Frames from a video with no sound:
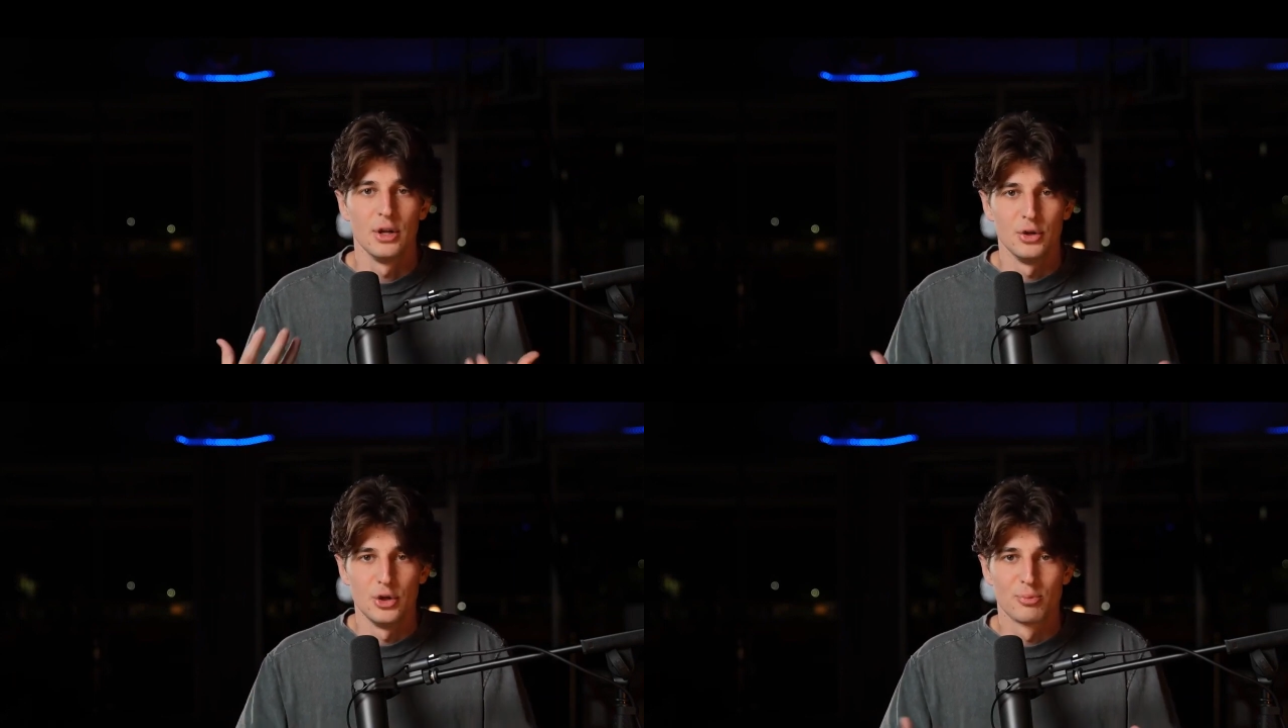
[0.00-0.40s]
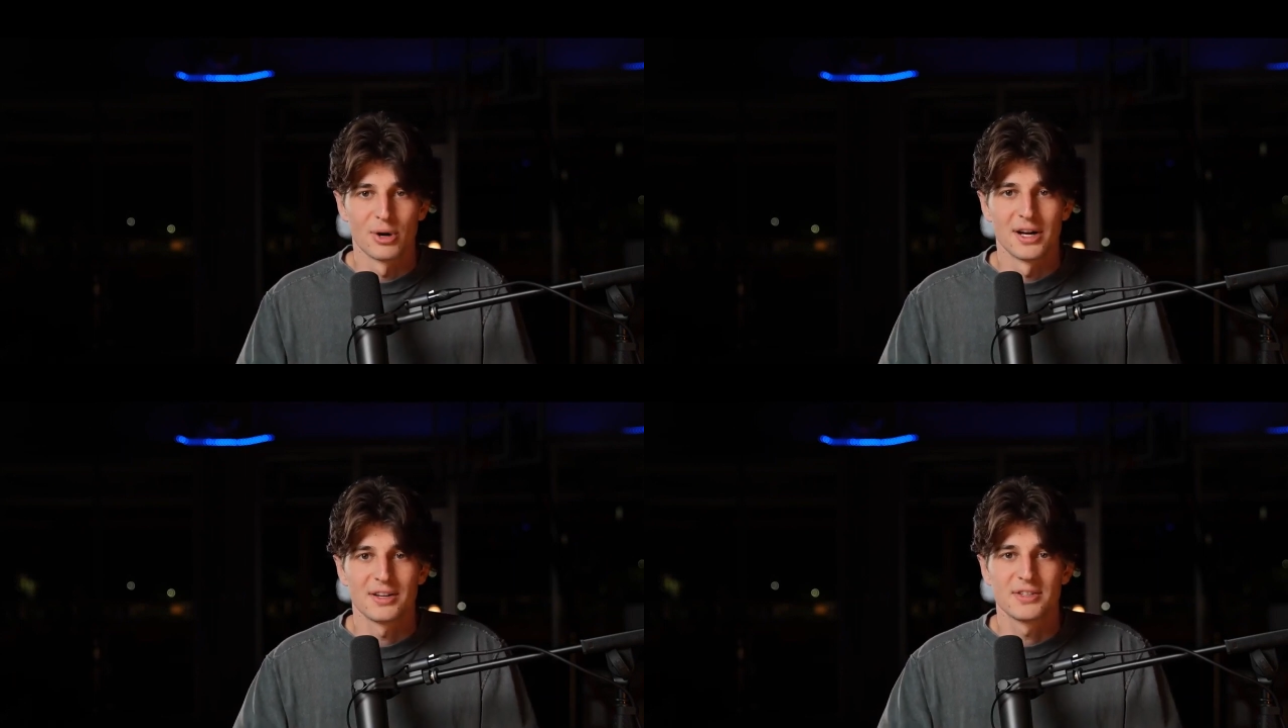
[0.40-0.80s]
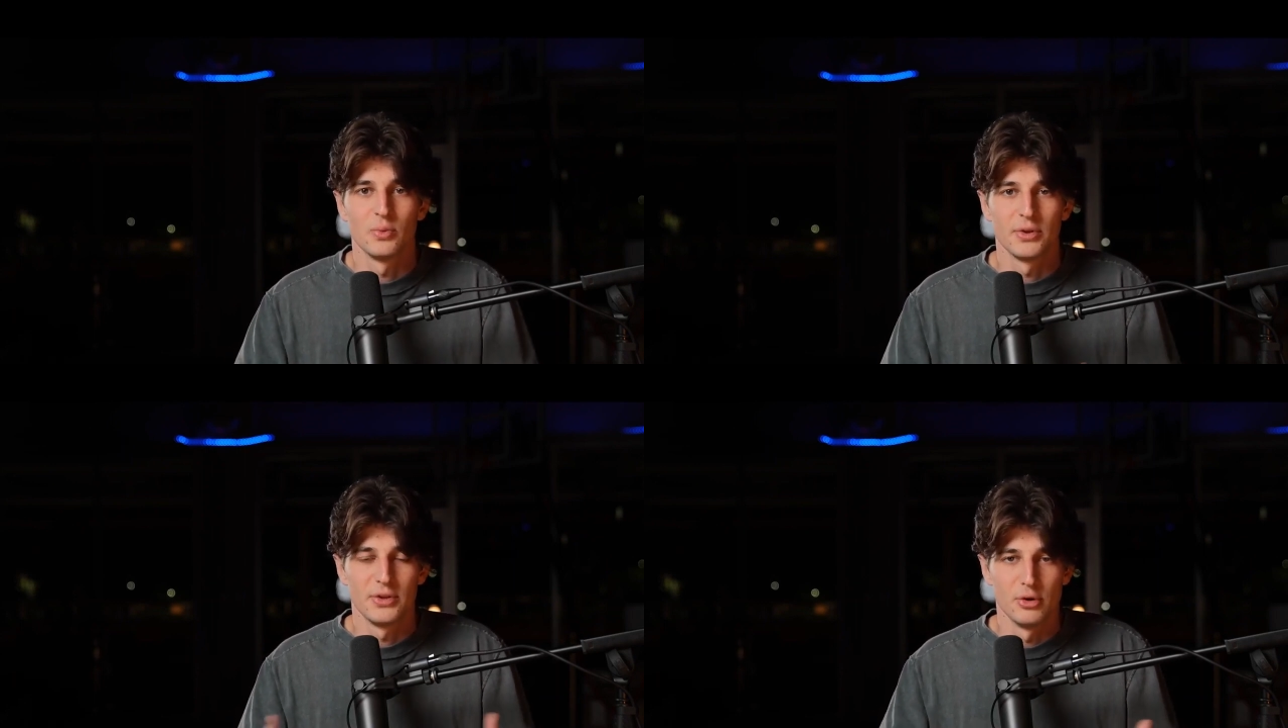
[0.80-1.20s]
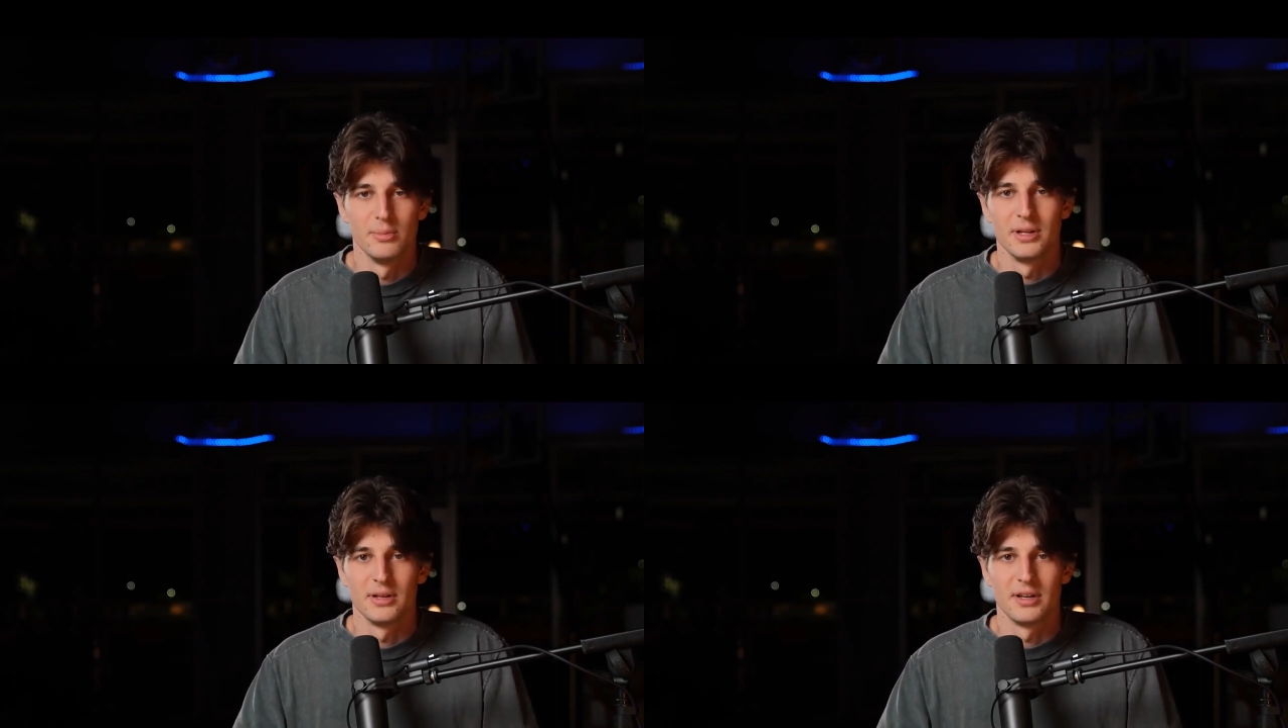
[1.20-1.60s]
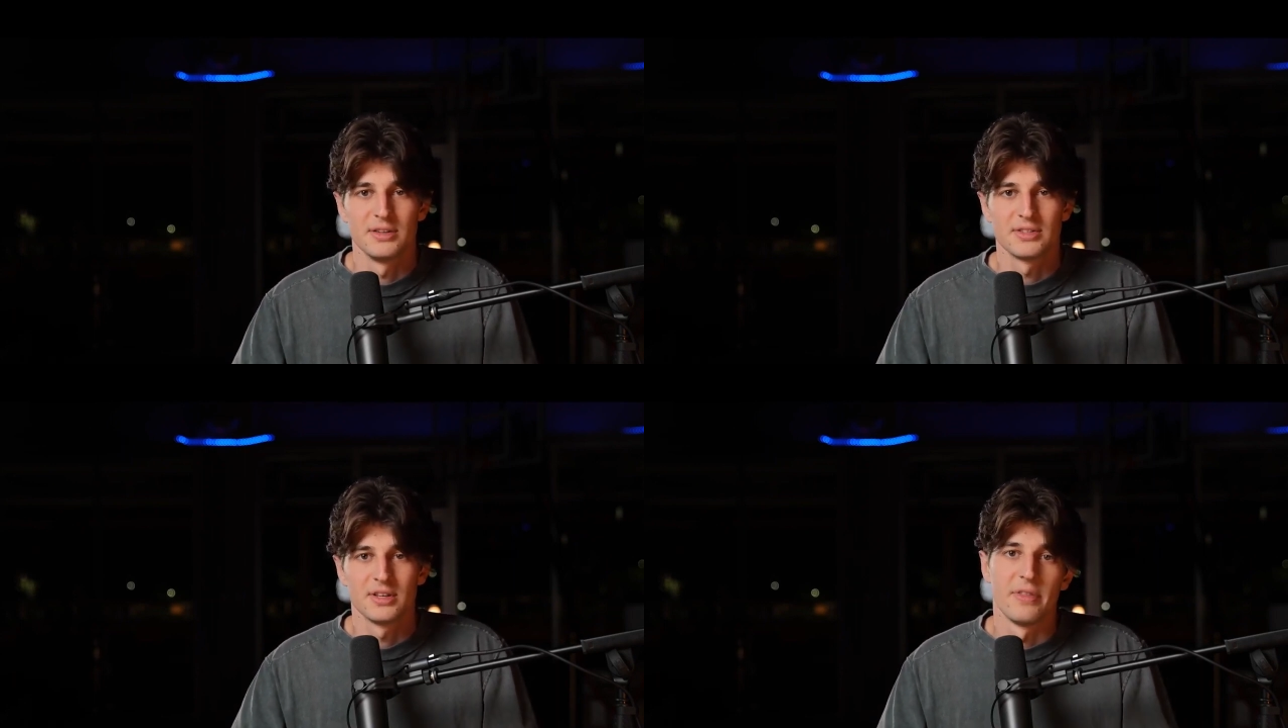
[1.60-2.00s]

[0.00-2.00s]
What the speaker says: new products with new abilities.